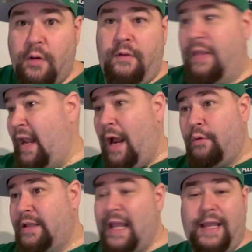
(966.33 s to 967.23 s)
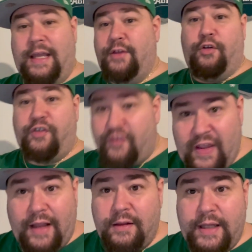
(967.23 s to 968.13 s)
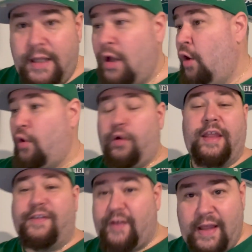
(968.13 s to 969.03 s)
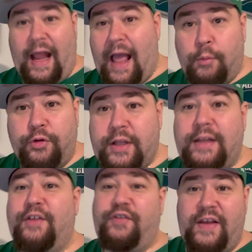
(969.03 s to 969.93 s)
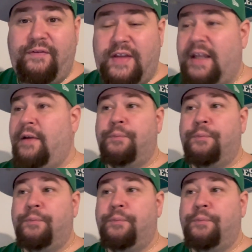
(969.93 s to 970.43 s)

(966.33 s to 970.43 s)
Then I would take either Stingley or this kid Hamilton, the safety.